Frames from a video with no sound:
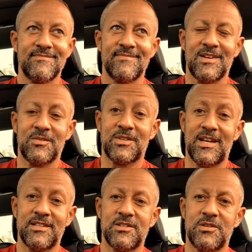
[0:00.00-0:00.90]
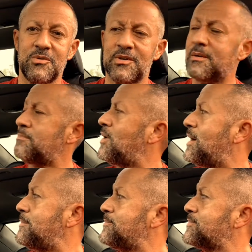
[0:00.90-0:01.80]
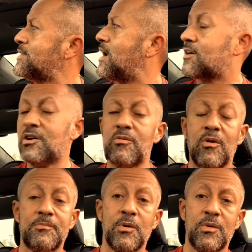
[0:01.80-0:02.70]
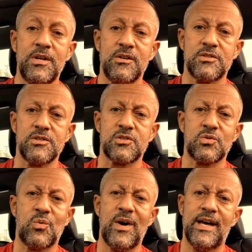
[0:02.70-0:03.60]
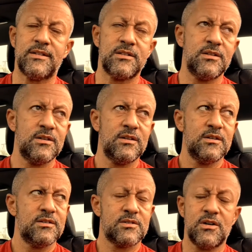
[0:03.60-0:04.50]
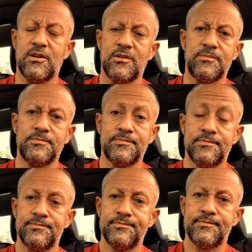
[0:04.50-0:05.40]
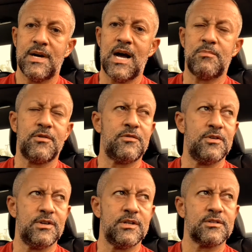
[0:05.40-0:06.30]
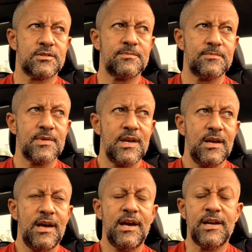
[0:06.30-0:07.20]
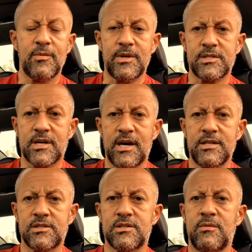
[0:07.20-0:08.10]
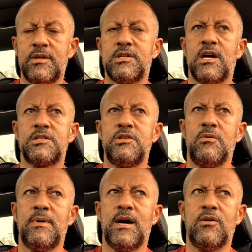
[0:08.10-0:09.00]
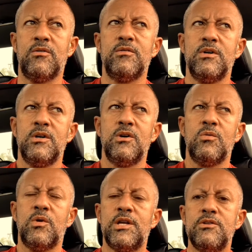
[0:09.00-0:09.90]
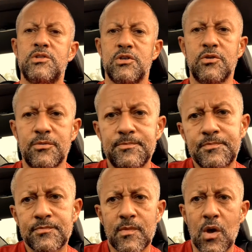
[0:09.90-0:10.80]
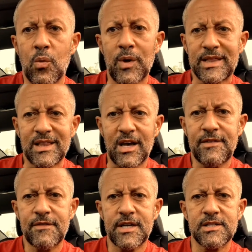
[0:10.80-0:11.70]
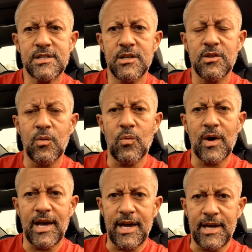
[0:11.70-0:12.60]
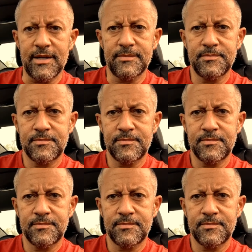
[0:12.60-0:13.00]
don't know what that has to do with it, but I could roll up the windows and sweat, so I prefer this. Anyways, guys, I want to talk to you about what do you do when life gets in the way